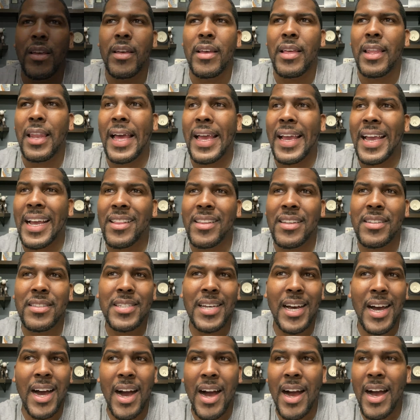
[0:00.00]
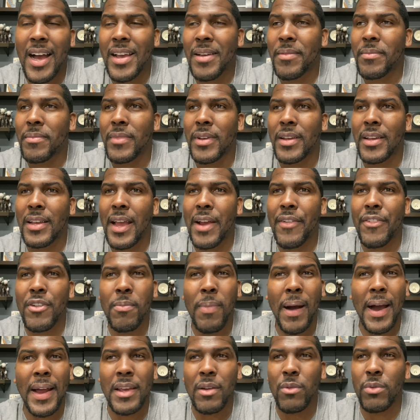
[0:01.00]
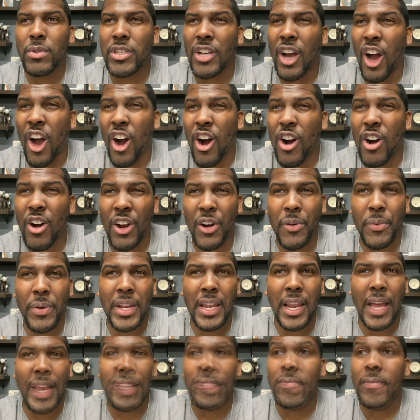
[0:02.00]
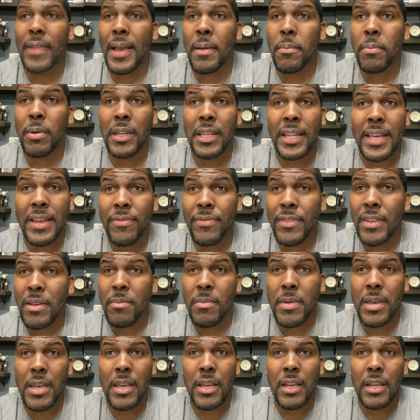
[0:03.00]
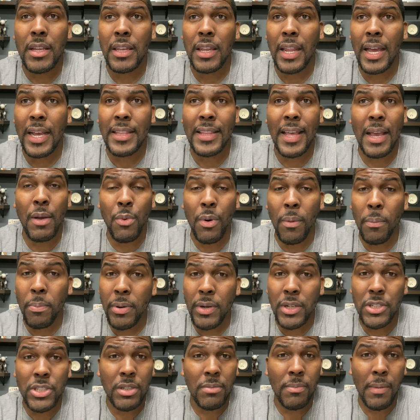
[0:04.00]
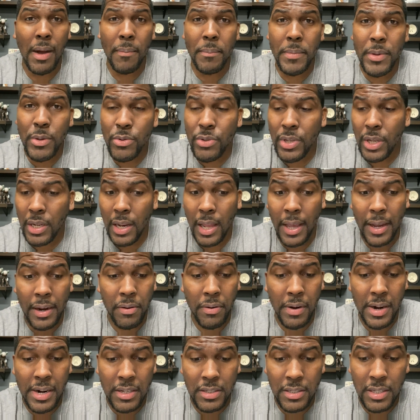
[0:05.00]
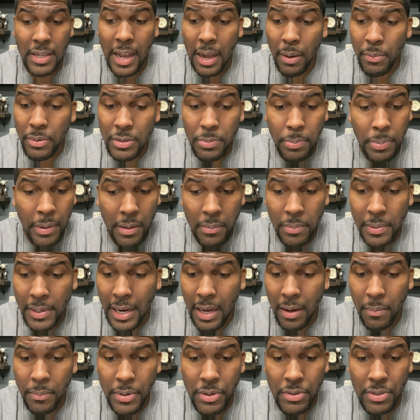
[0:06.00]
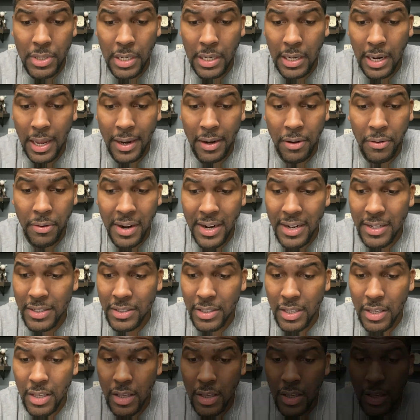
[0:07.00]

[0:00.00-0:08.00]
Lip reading: Like at the time, everybody was hungry. Like they believed in me. Like they were pushing my music like crazy. I was pumping out music like crazy.